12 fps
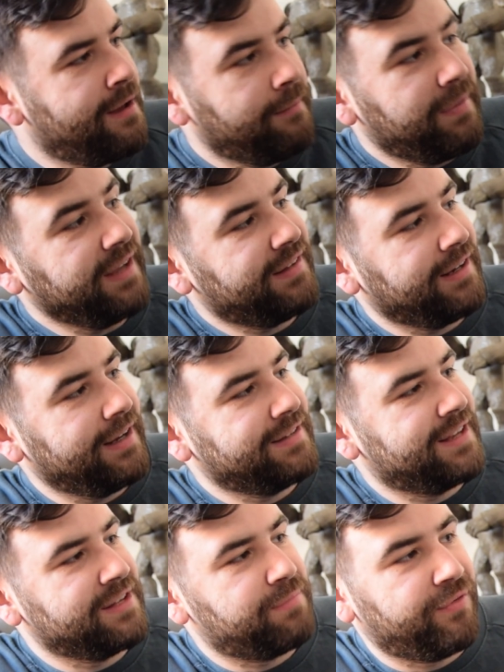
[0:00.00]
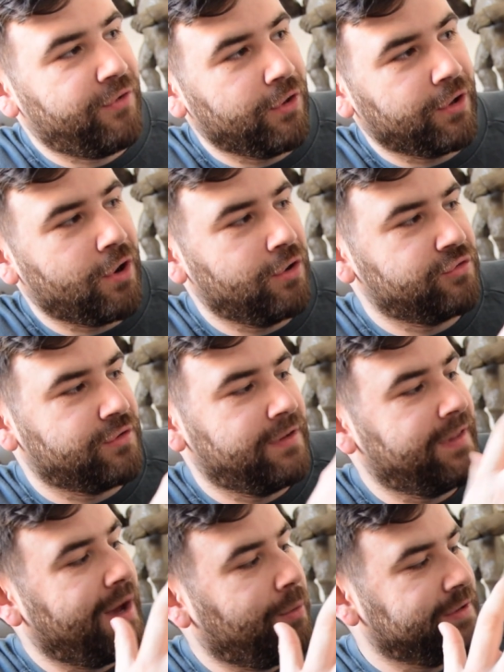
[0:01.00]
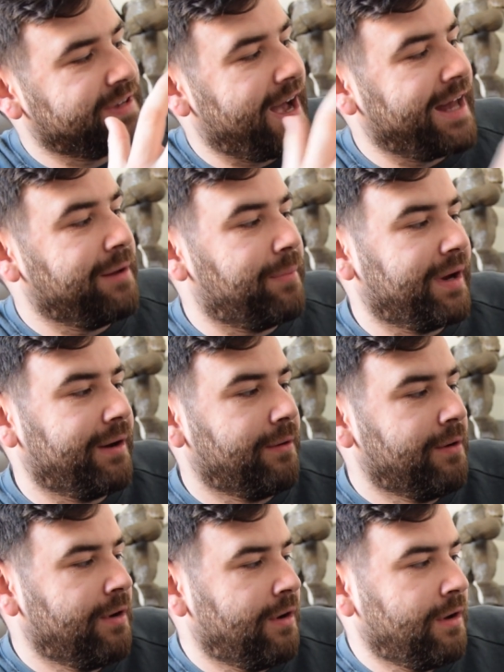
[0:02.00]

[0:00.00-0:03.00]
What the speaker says: Basically it says, before The Conjuring there was Annabelle.